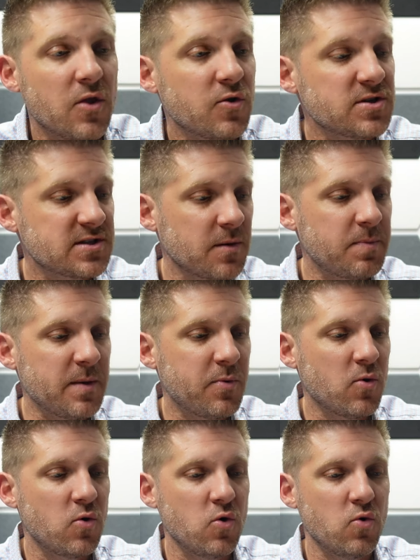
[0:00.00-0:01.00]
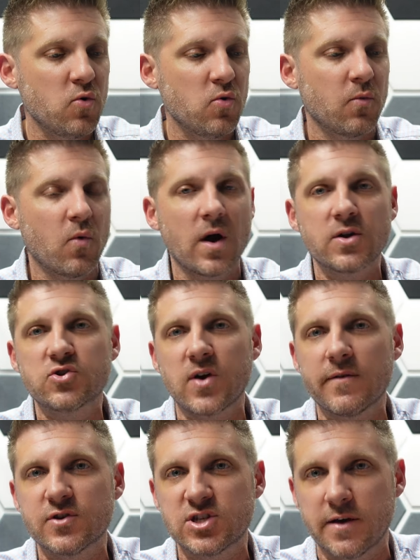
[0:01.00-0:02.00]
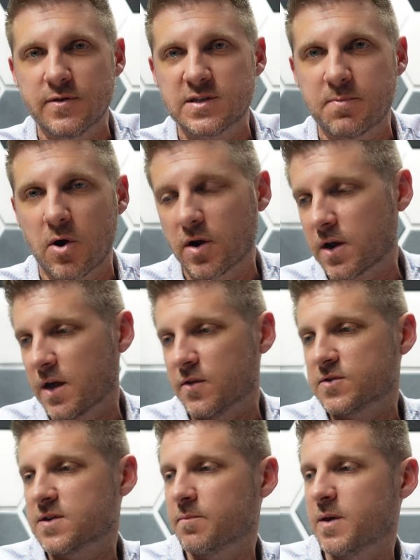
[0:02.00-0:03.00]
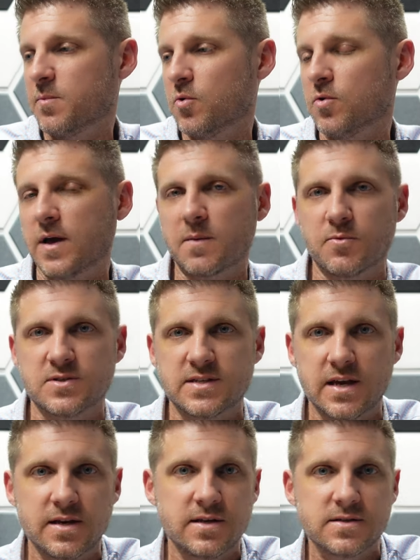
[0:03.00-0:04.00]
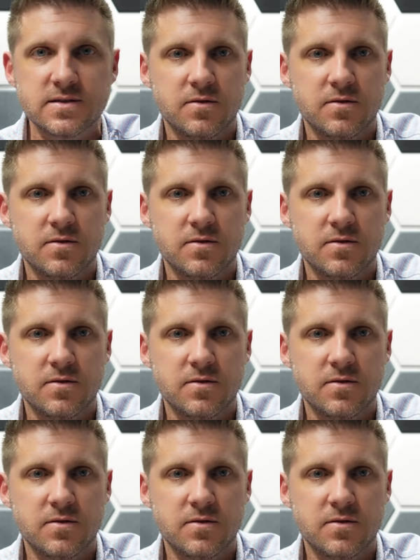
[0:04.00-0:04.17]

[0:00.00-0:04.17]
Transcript: There are some people who want to drive a Chevy Spark, and there's some people who like Mercedes.